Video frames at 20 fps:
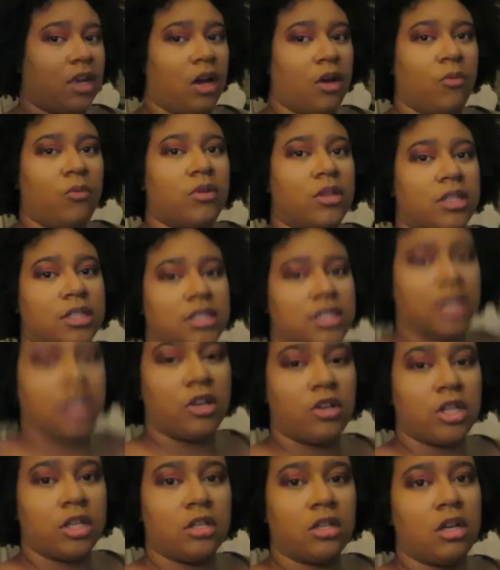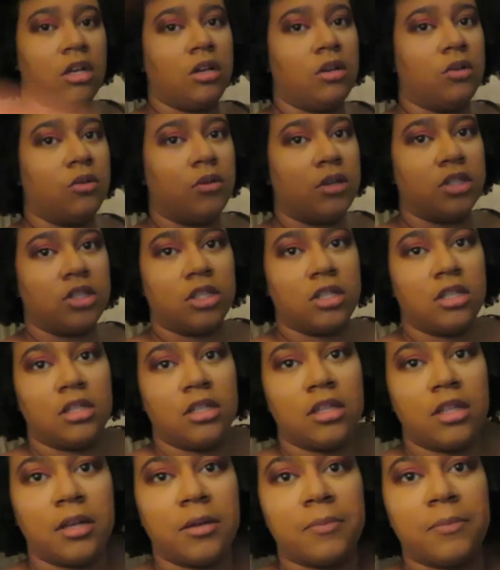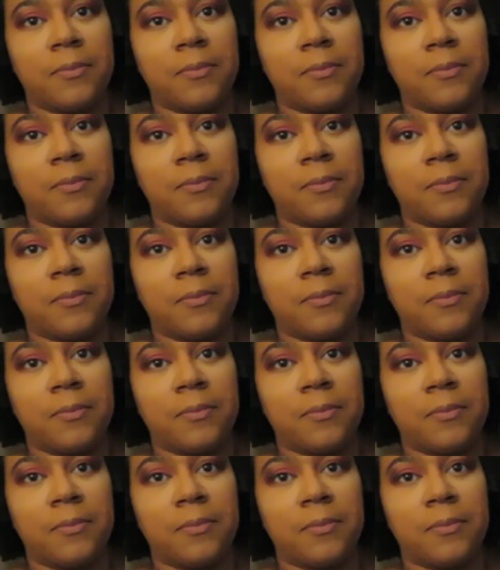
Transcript: Oh, well, the singer then. Oh, I should have did that.